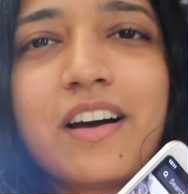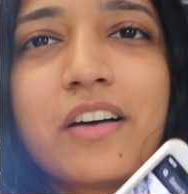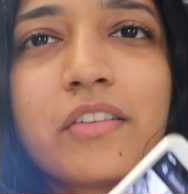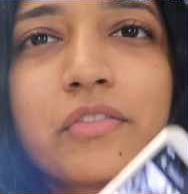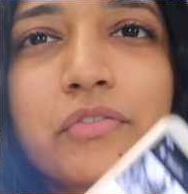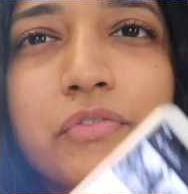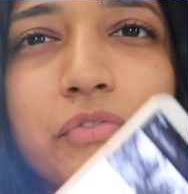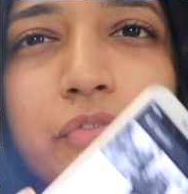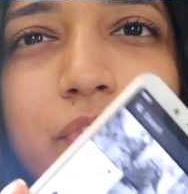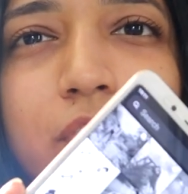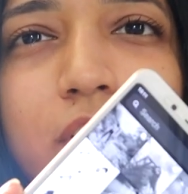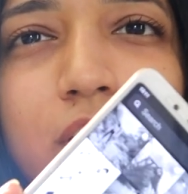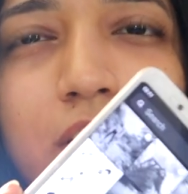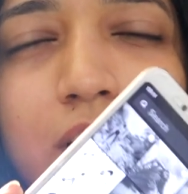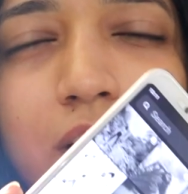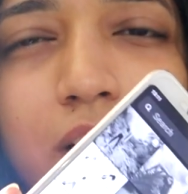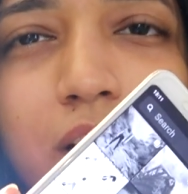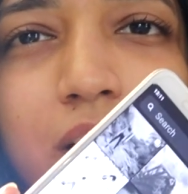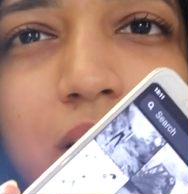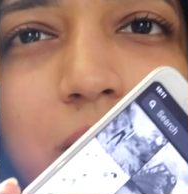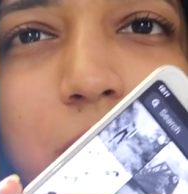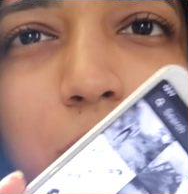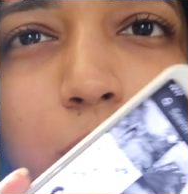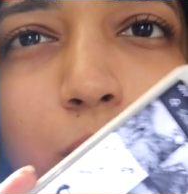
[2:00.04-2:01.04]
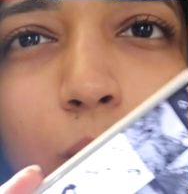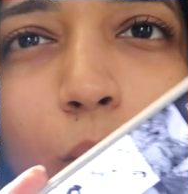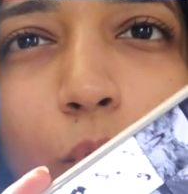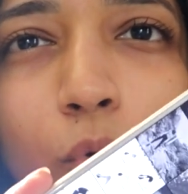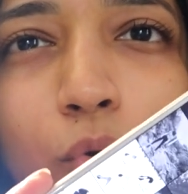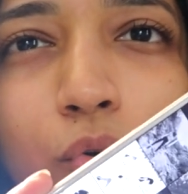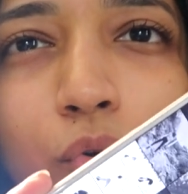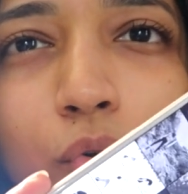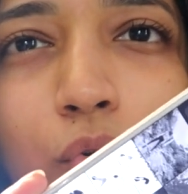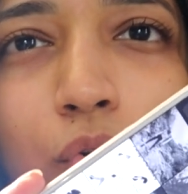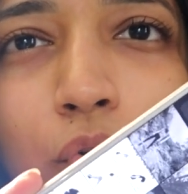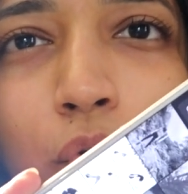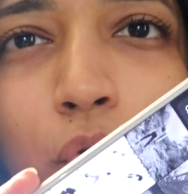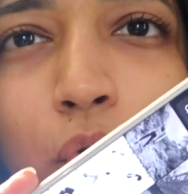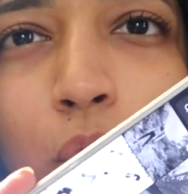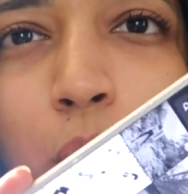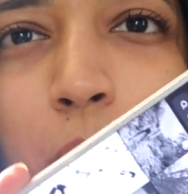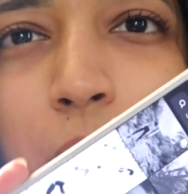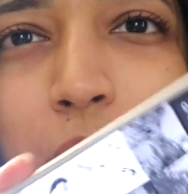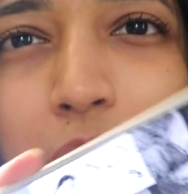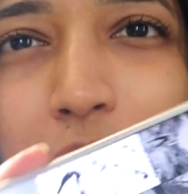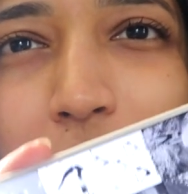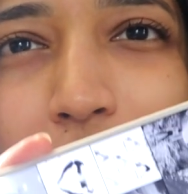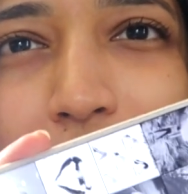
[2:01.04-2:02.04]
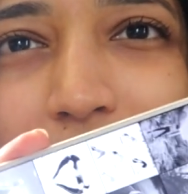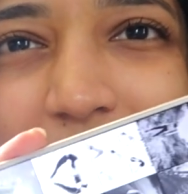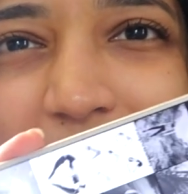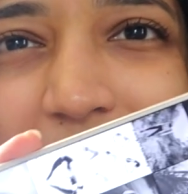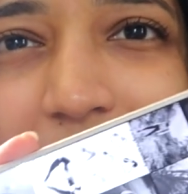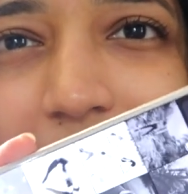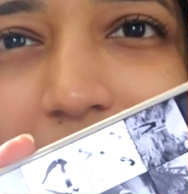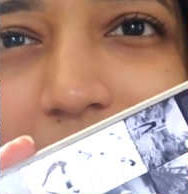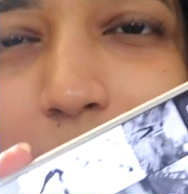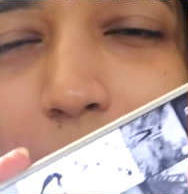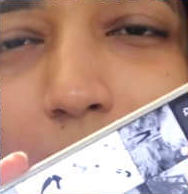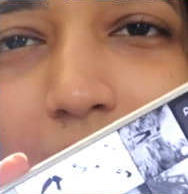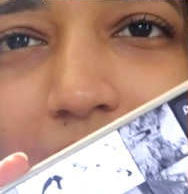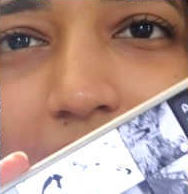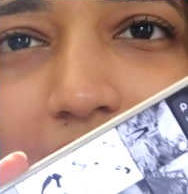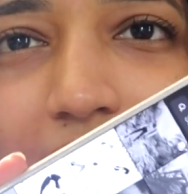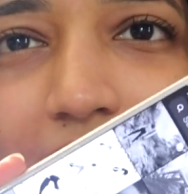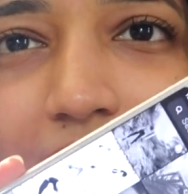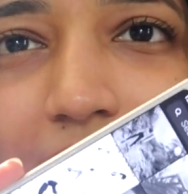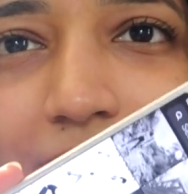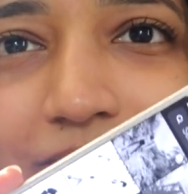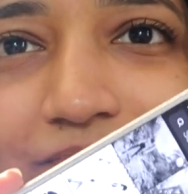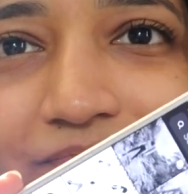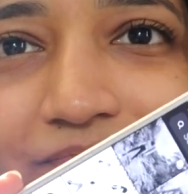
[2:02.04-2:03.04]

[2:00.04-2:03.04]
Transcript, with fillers: a weird monochrome feed, but